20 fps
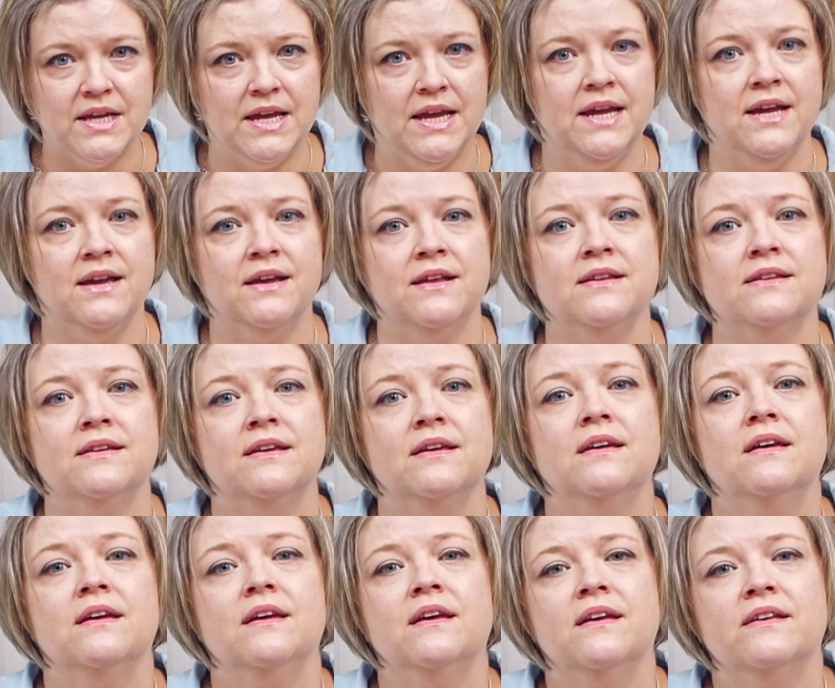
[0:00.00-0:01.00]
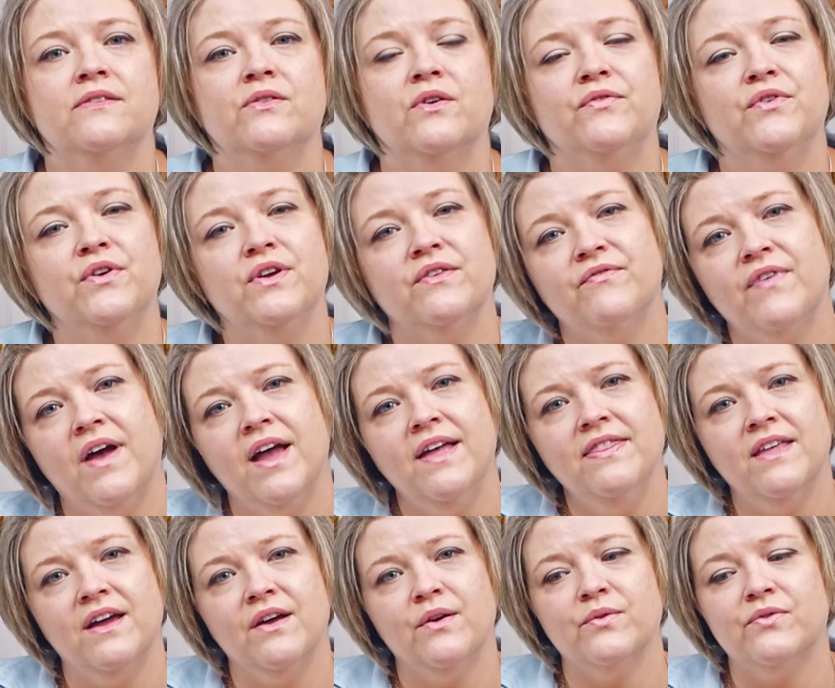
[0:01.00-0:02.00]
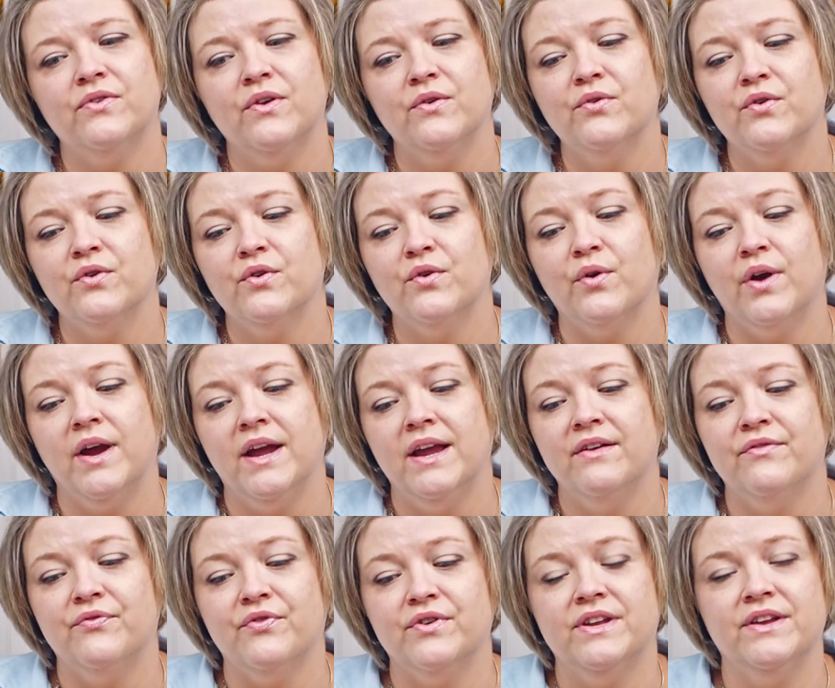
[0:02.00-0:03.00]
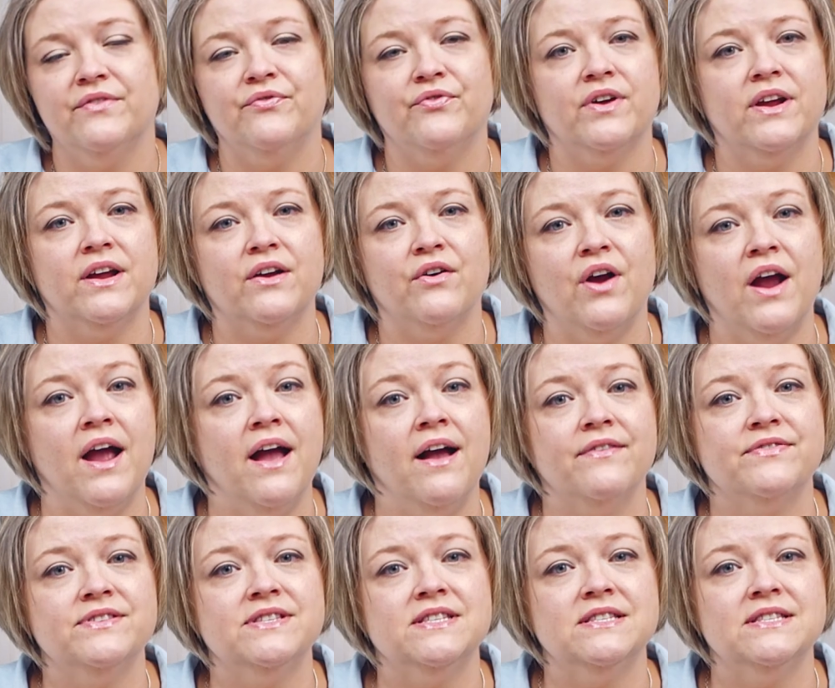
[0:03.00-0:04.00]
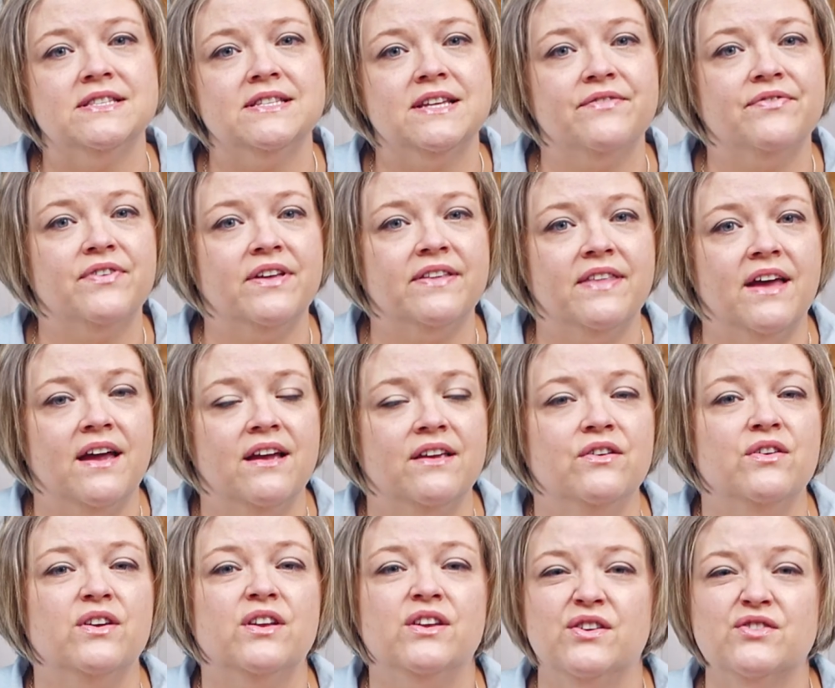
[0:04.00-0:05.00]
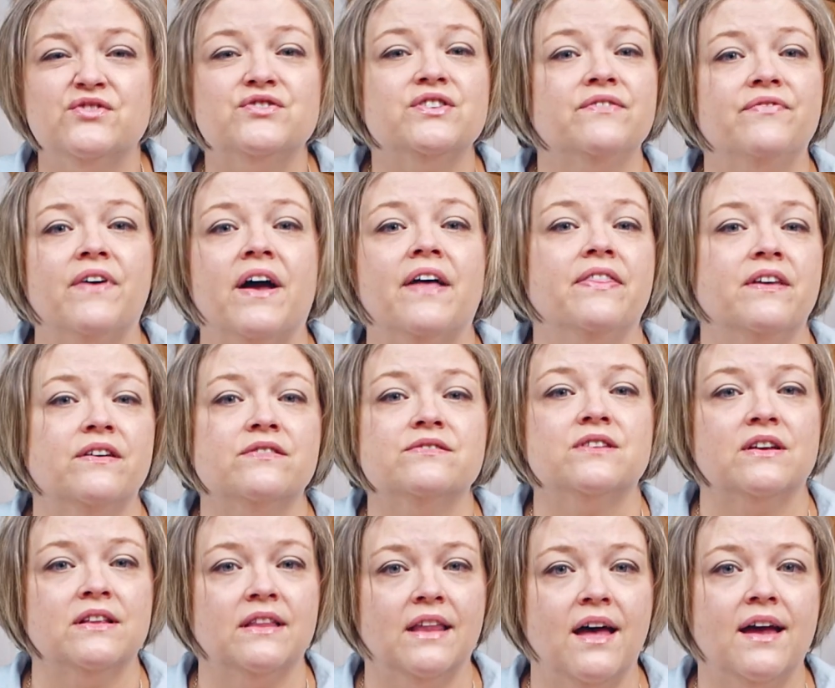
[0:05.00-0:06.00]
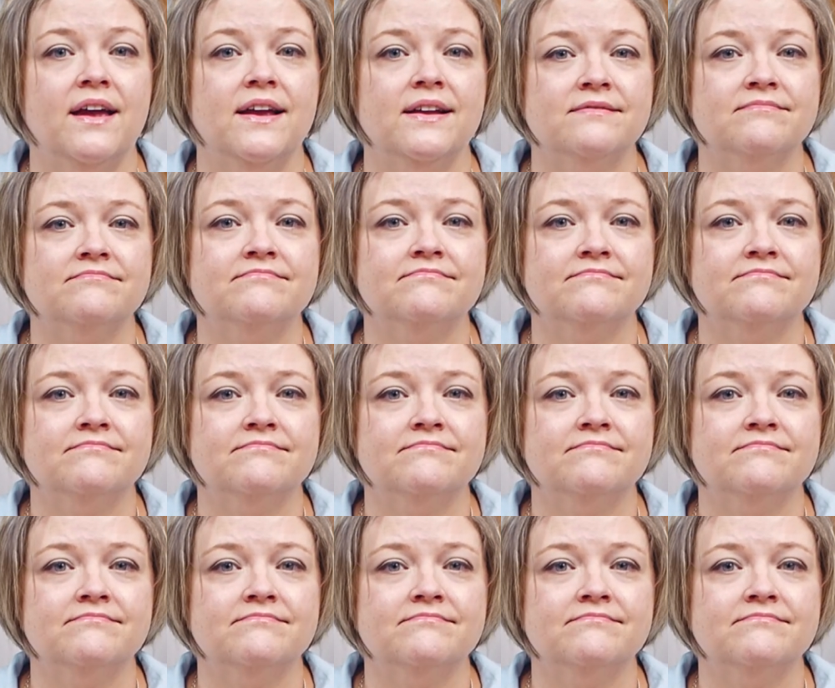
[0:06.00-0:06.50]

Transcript: And so if you can find those are great for different crafts and stuff like that. You can usually find those online.